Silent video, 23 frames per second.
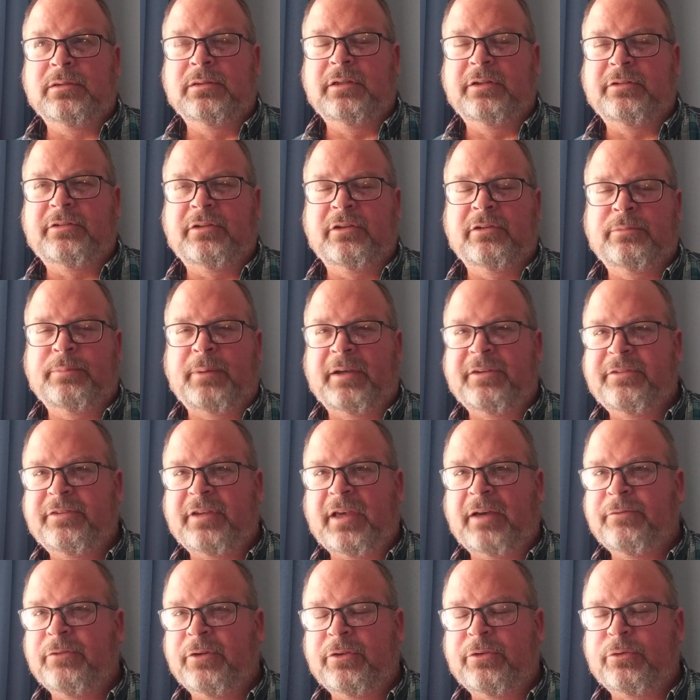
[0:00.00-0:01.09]
this is my
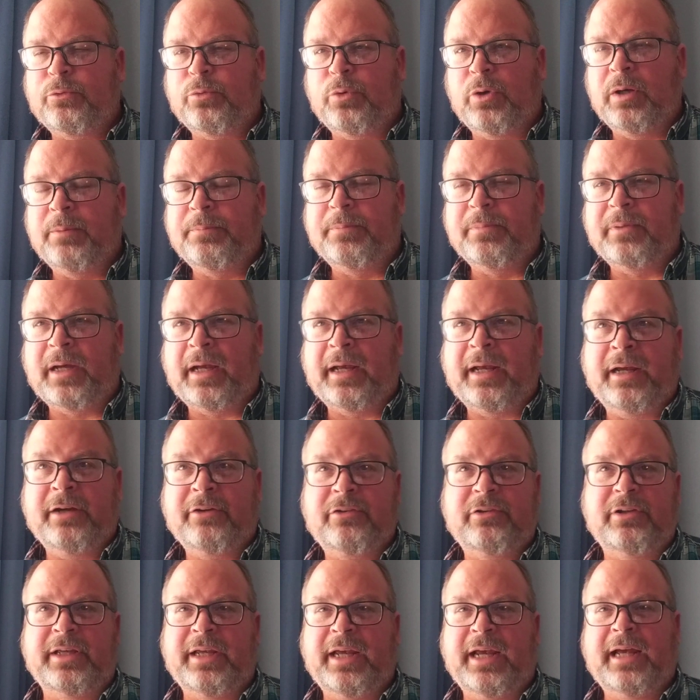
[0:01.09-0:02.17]
seventh trip. I
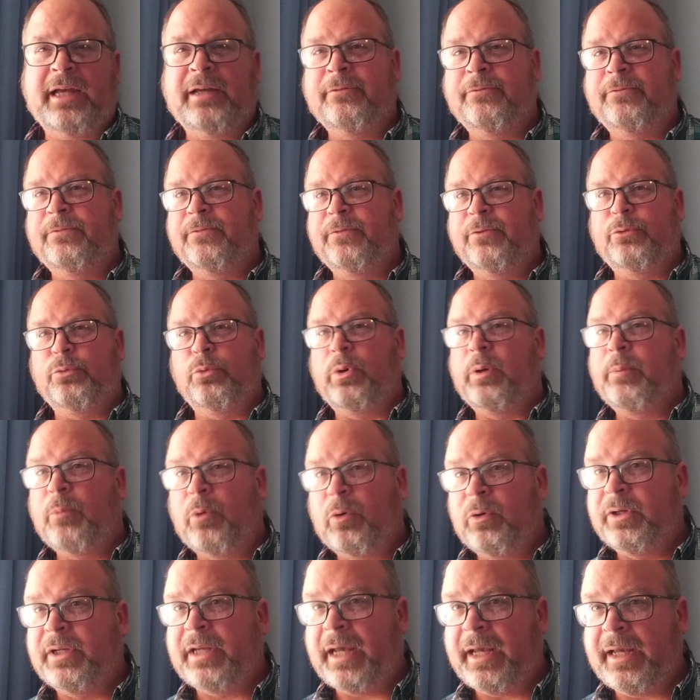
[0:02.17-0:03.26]
actually have three
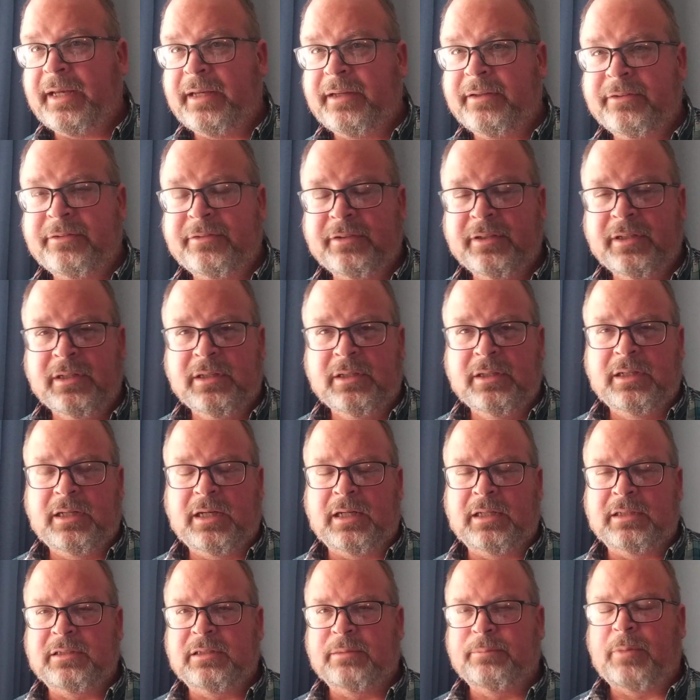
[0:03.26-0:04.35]
more days
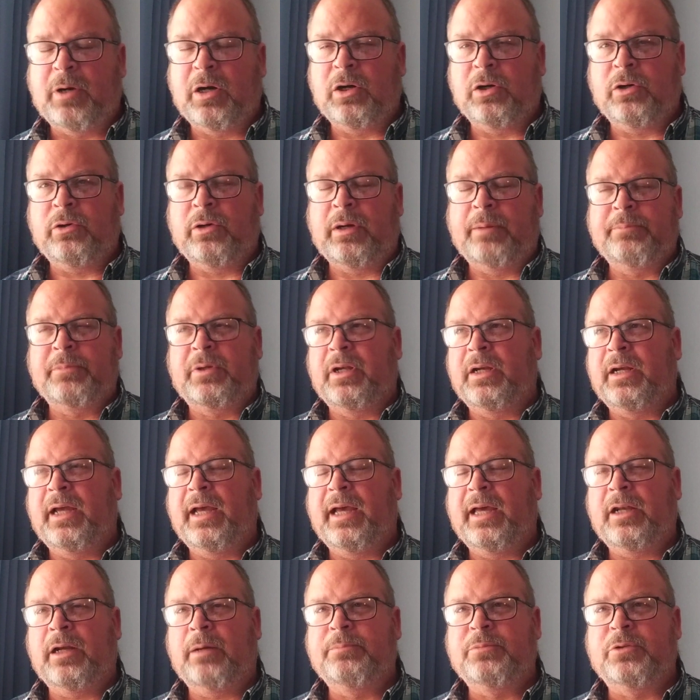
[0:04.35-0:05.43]
uh, tomorrow I'm going to
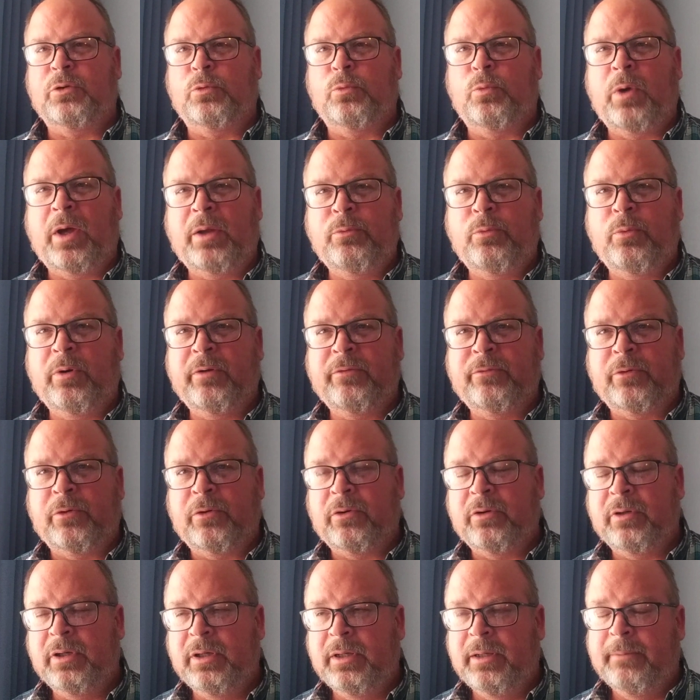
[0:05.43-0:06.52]
head up to Red
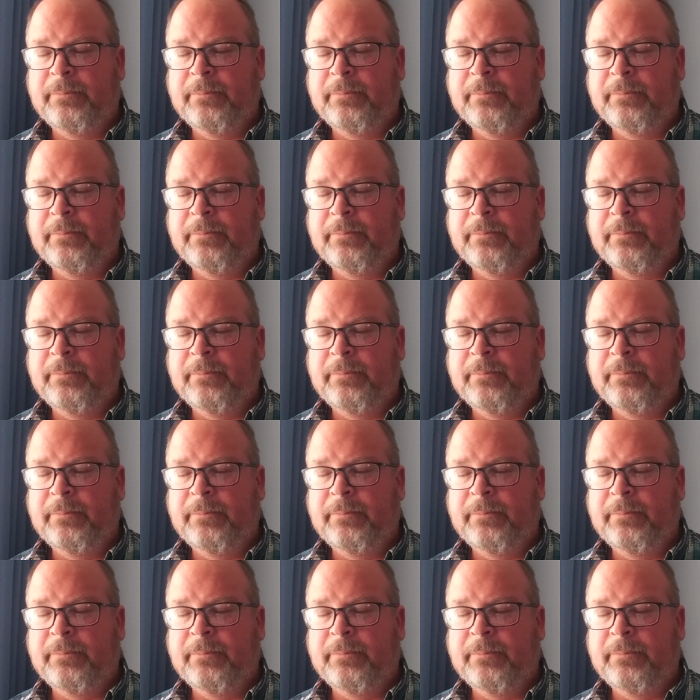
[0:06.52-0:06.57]
River.